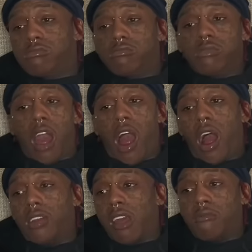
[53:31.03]
Now,
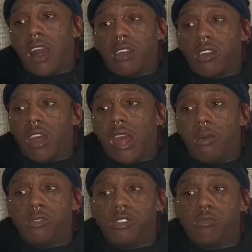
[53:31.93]
and like he
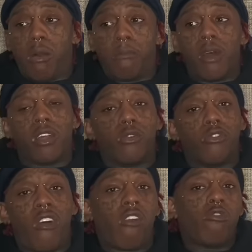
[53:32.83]
would, my brother
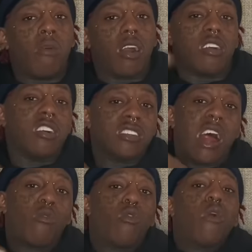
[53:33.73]
would fight with my cousin.
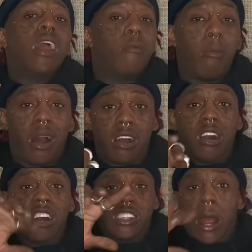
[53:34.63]
I run right up on my
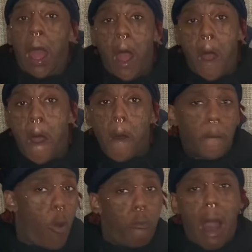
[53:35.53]
cousin.
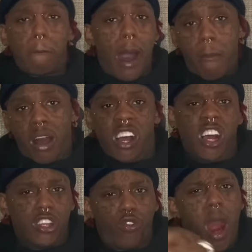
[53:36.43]
Boop, bop, bop. My
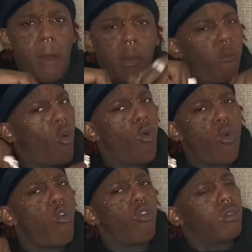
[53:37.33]
cousin grabbed me.
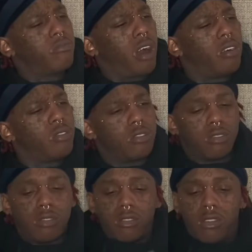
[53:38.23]
Whoa,
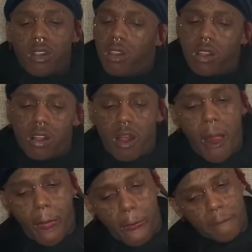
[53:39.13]
no.
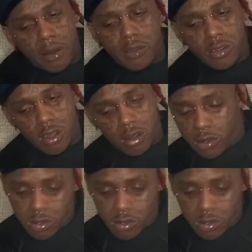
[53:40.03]
But yeah,